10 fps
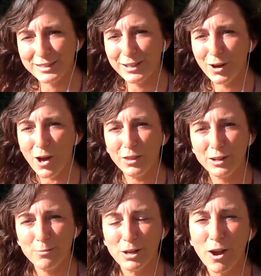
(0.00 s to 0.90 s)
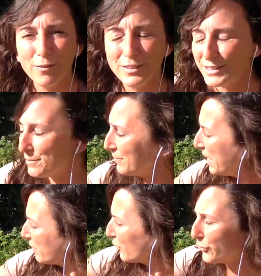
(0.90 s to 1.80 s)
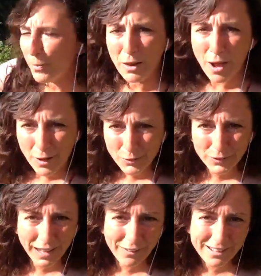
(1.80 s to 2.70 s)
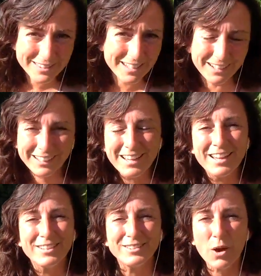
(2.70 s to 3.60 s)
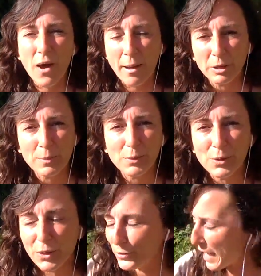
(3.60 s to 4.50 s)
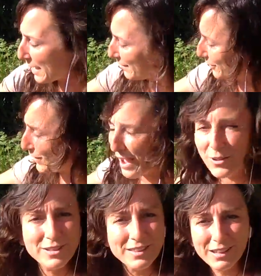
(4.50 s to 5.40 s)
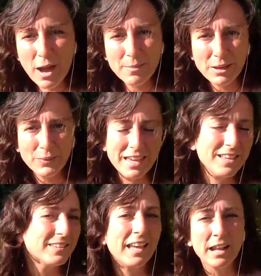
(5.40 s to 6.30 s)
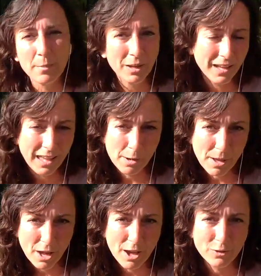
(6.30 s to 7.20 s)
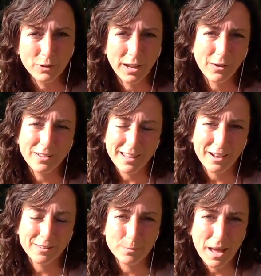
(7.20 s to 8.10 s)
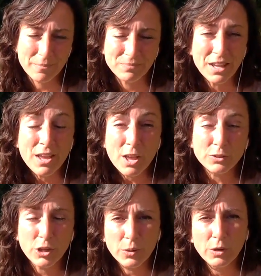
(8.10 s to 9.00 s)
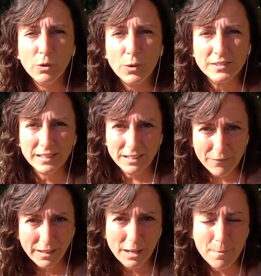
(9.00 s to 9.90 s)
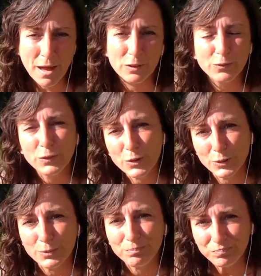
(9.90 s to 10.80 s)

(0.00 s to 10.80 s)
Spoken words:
here, all that have been harvested. There's about 100 carrots here. So I'm going to pull those out of the ground in the coming weeks, and I'm going to get about 100 carrots out of this bed. So you can grow a significant amount of food,